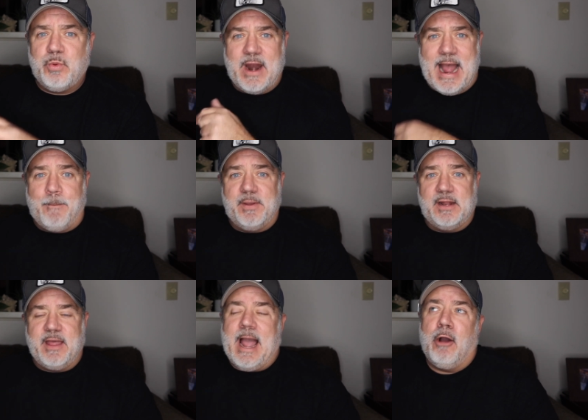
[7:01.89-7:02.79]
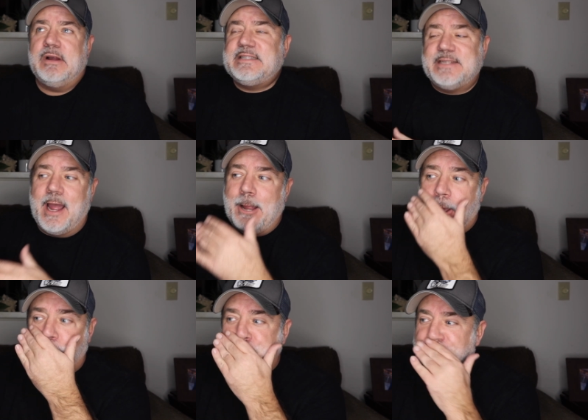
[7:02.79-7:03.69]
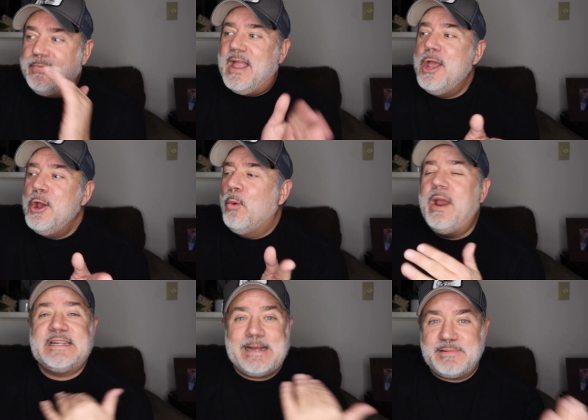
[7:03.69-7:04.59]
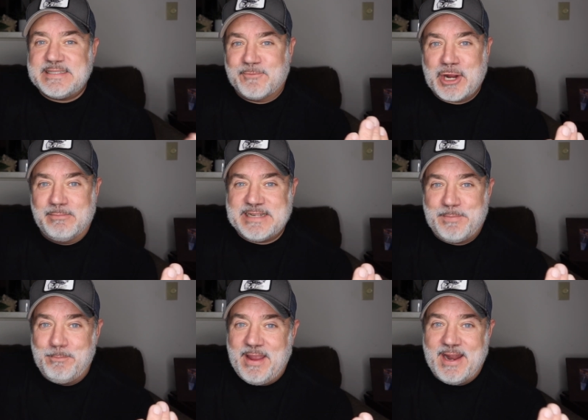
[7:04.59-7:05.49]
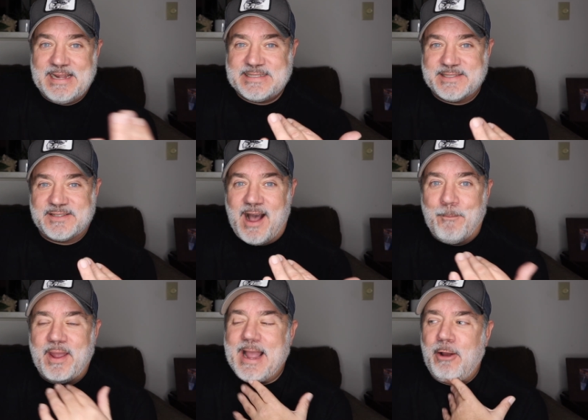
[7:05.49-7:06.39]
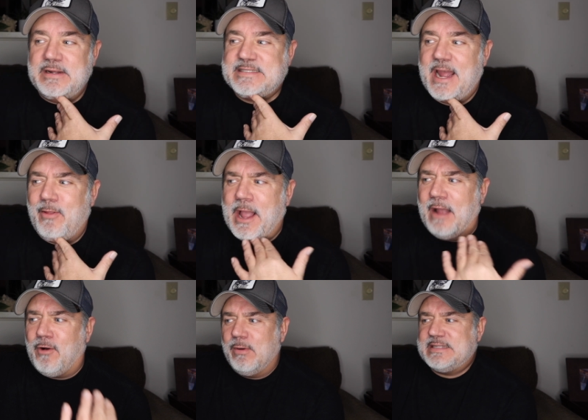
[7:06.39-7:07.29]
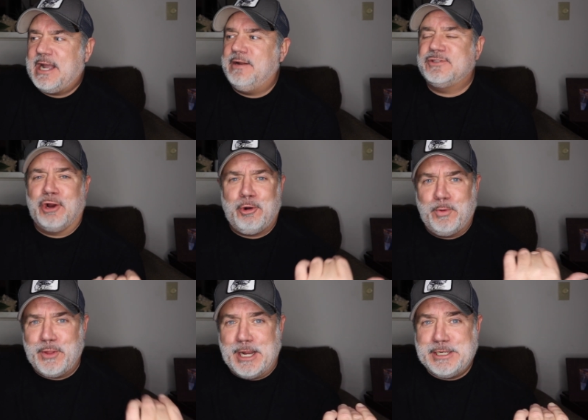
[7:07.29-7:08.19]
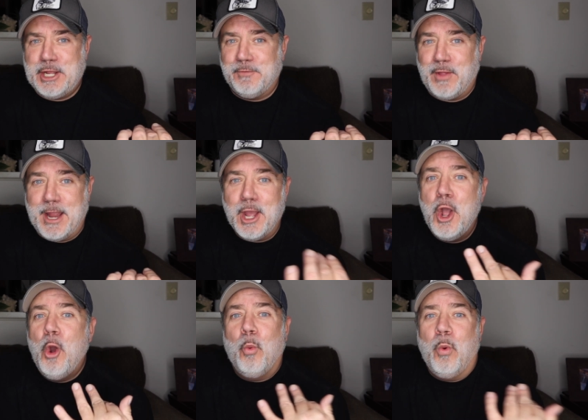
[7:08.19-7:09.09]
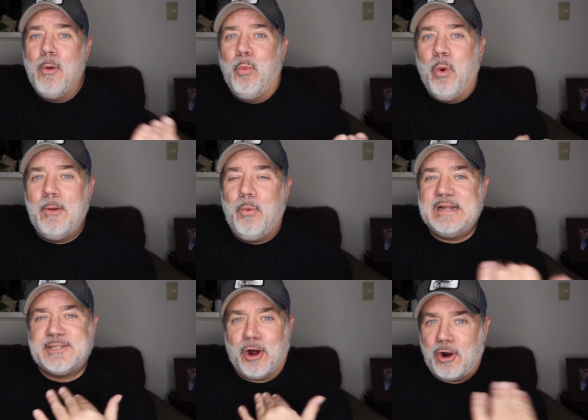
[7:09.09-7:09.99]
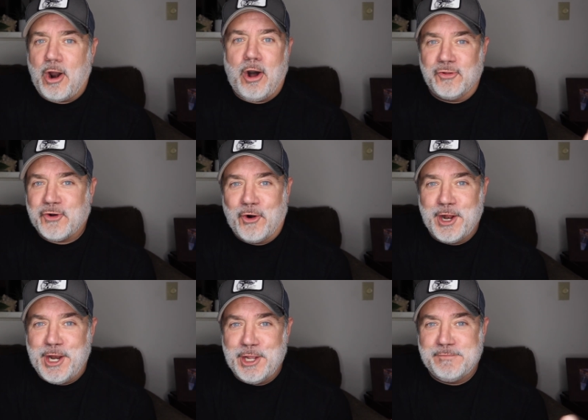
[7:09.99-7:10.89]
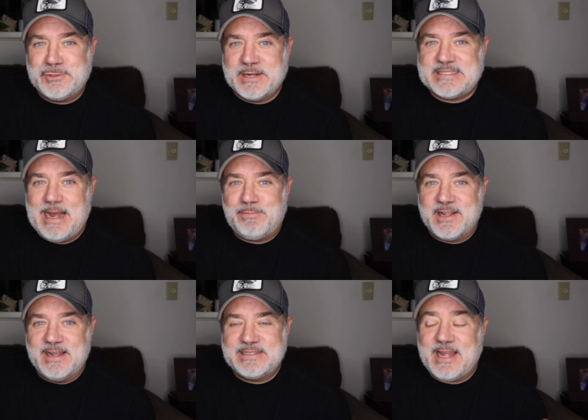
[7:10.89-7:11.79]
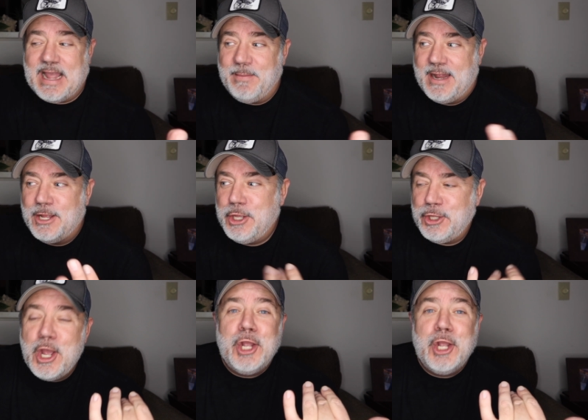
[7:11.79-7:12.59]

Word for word: It's what happened. Like, I always say, like, when acceptance ever comes up in meetings as a topic, I always say, like, I've always kind of struggled with the idea of, like, w what's our alternative to acceptance? Like, I mean,